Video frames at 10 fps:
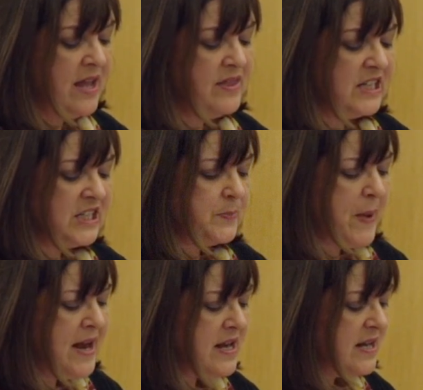that
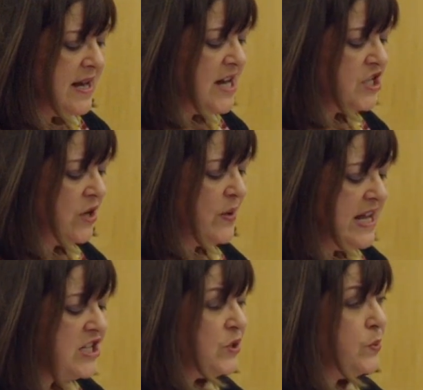expanding NATO
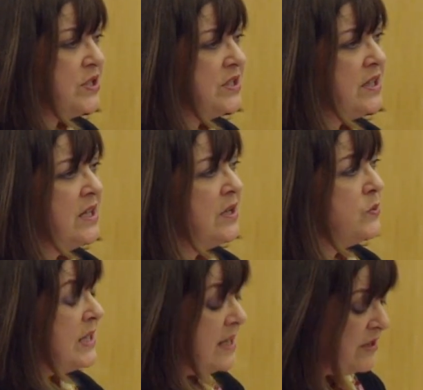eastwards
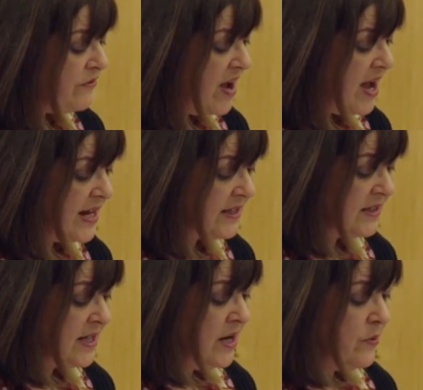was ill-advised